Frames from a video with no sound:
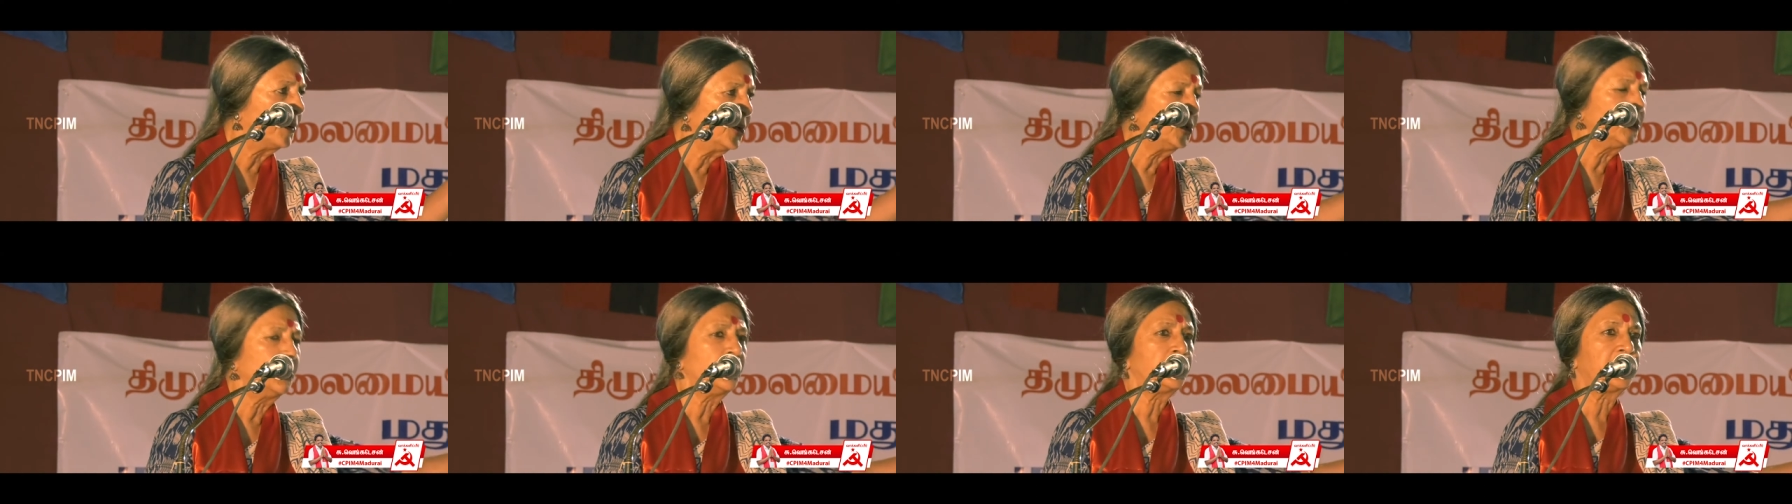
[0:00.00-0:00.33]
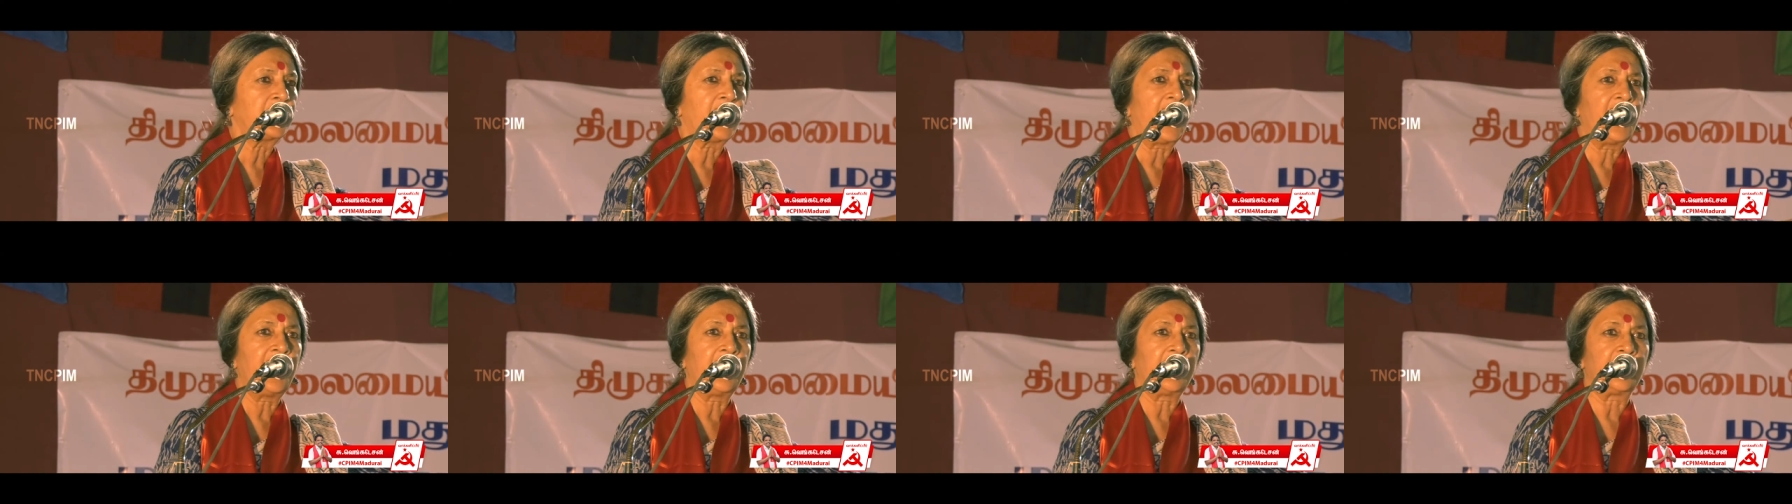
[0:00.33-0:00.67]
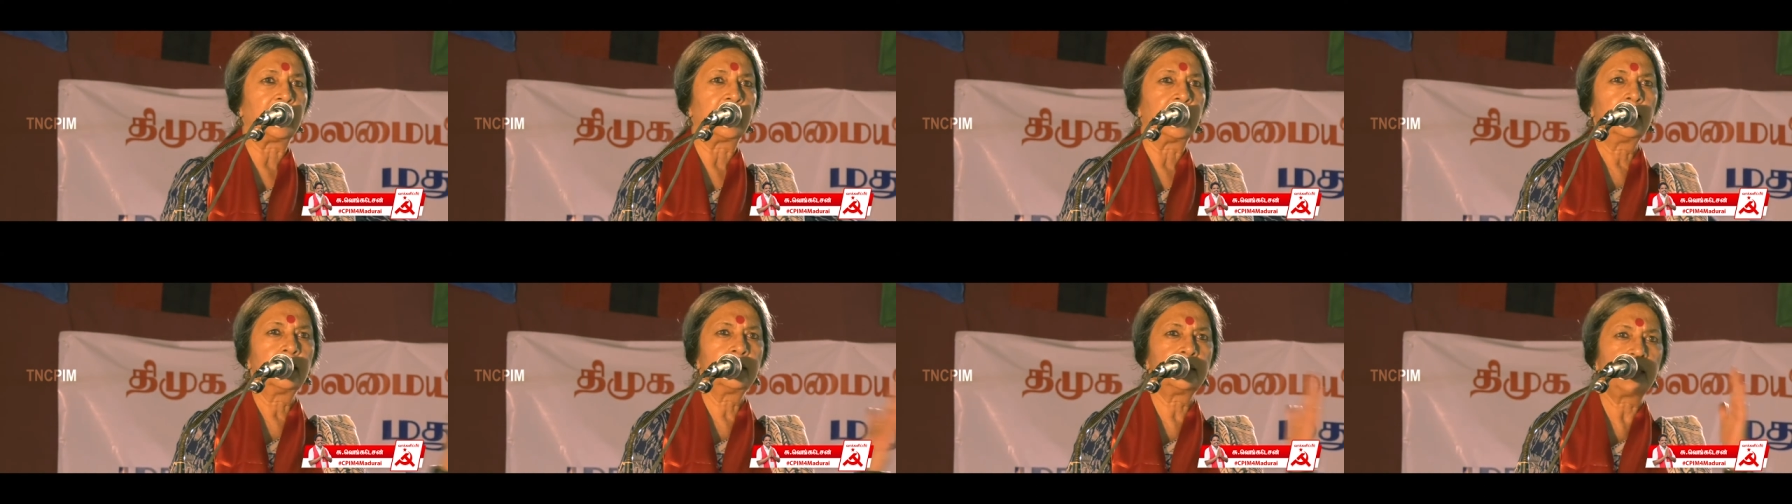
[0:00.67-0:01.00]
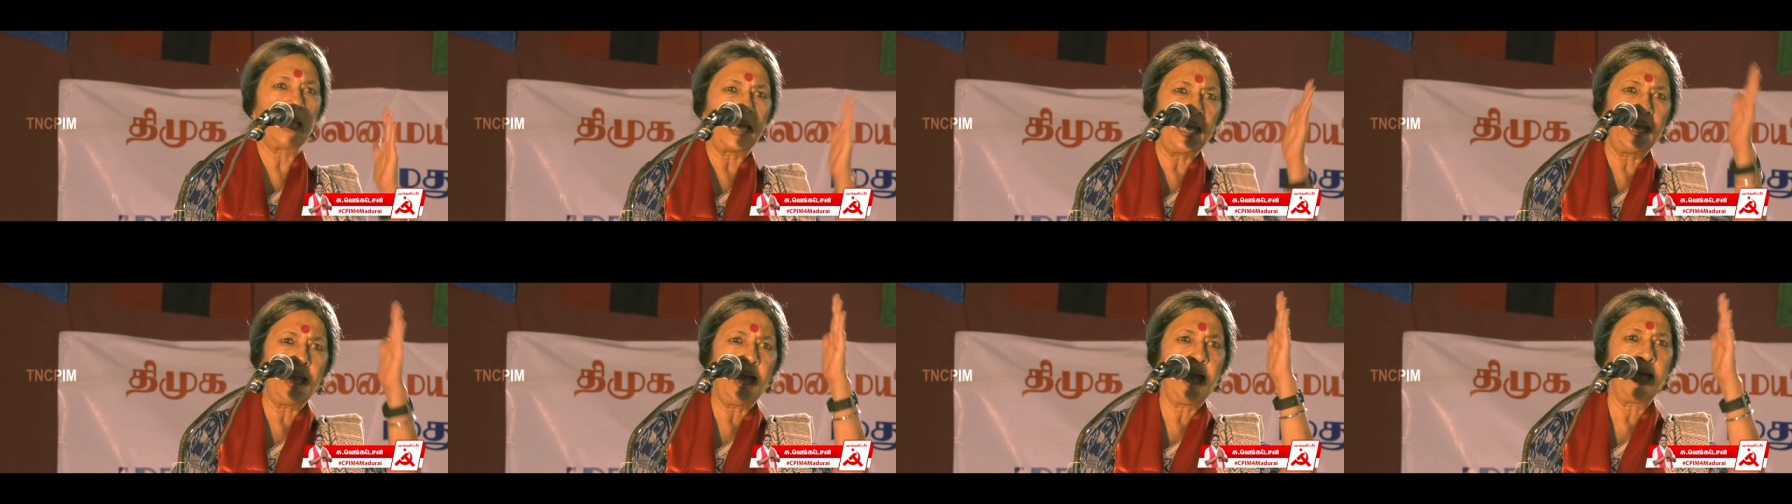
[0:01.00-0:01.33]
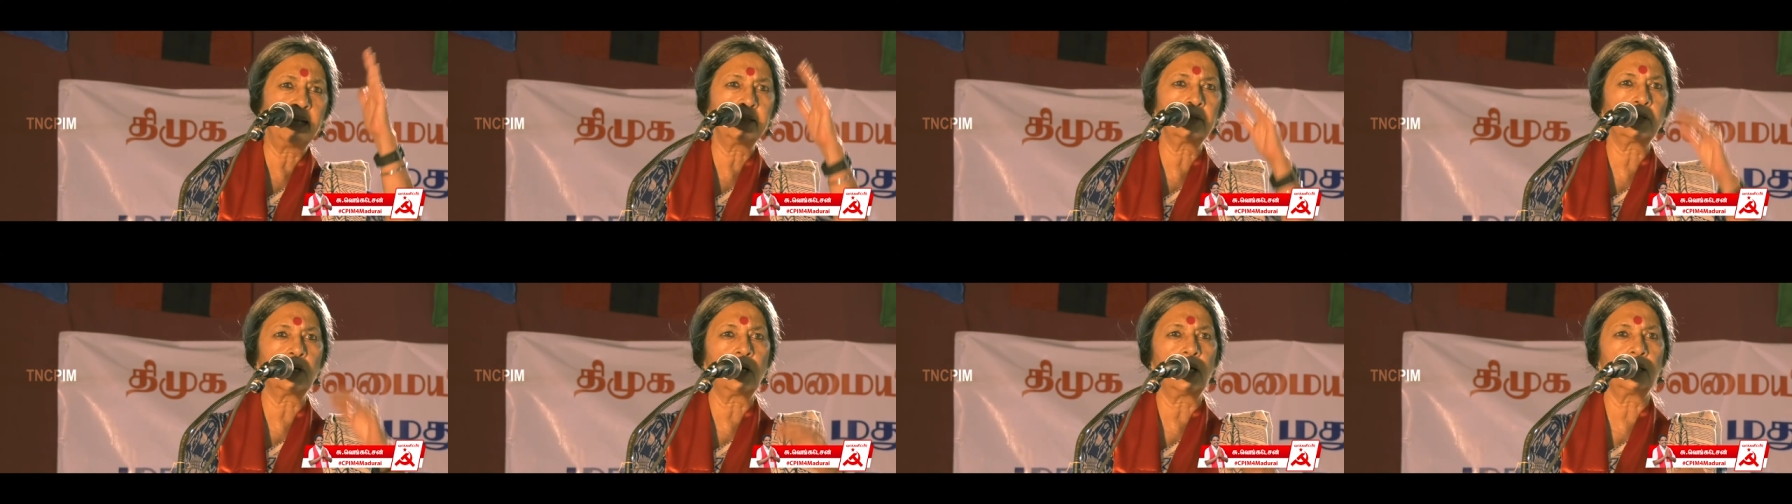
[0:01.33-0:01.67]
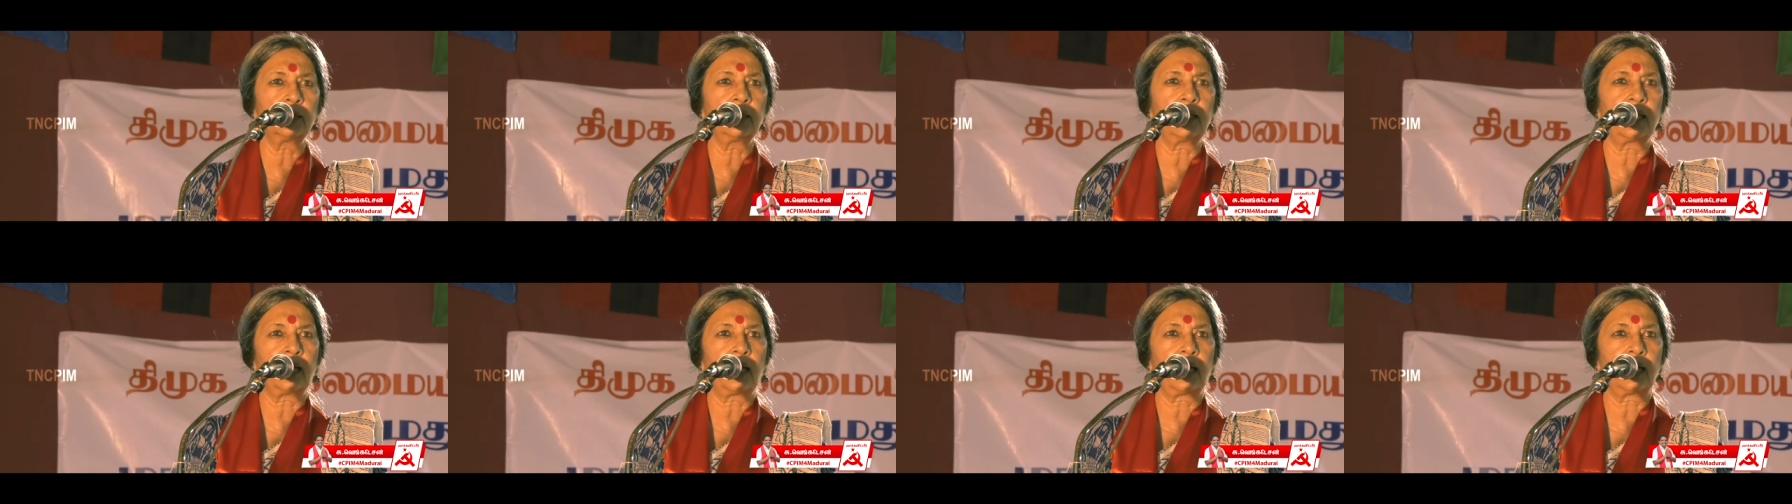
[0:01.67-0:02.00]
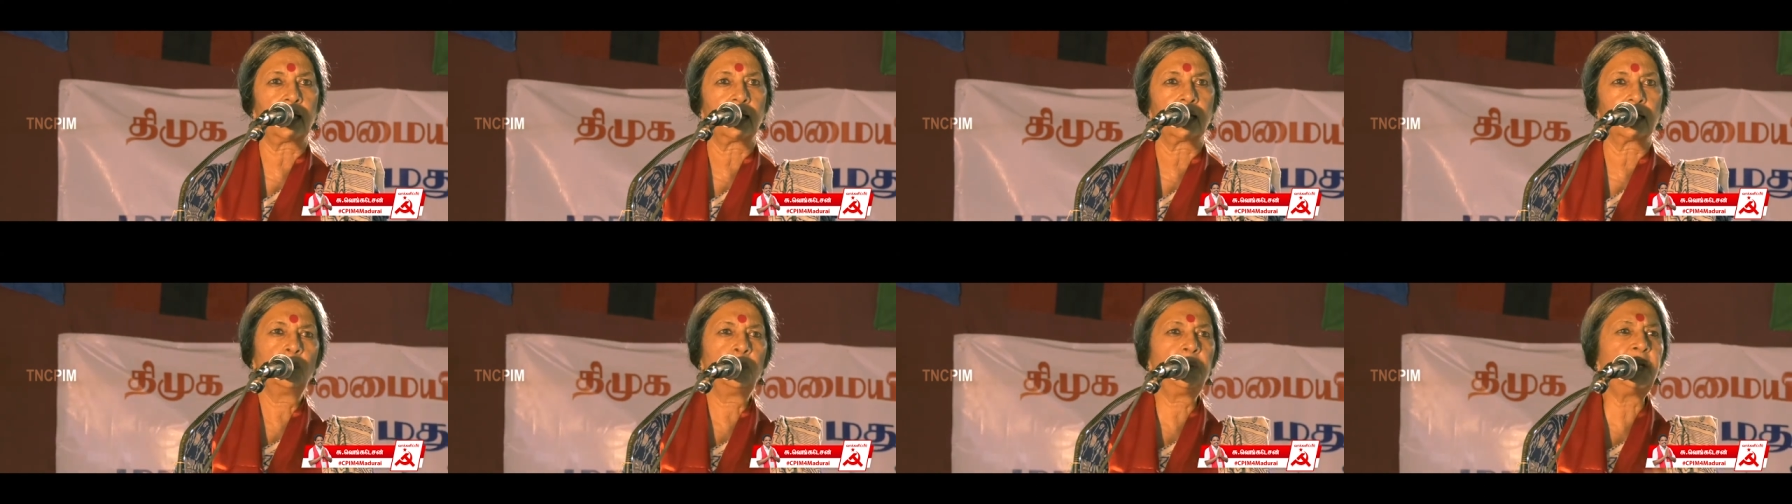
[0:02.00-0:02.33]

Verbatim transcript: Puducherry, they had gone there.